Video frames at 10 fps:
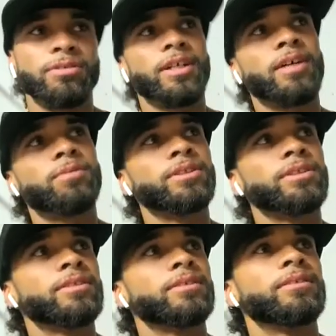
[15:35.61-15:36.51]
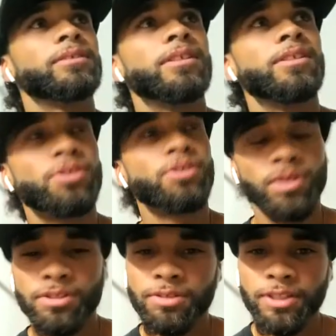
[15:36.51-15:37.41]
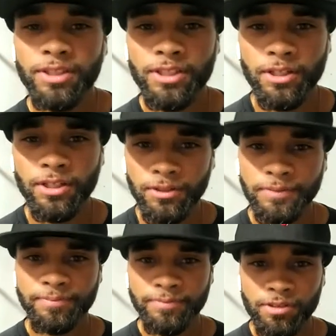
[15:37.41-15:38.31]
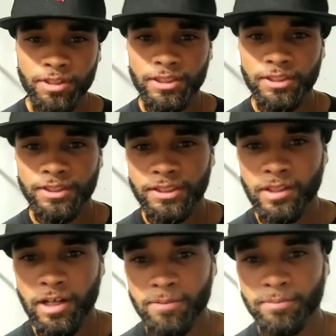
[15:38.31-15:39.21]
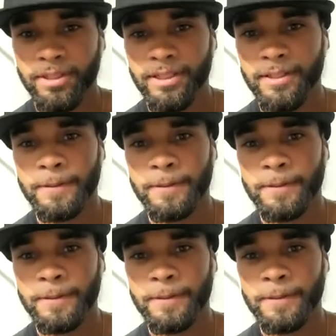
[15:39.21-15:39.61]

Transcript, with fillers: So that was yeah, 22 years ago. 22 years ago, I've been playing.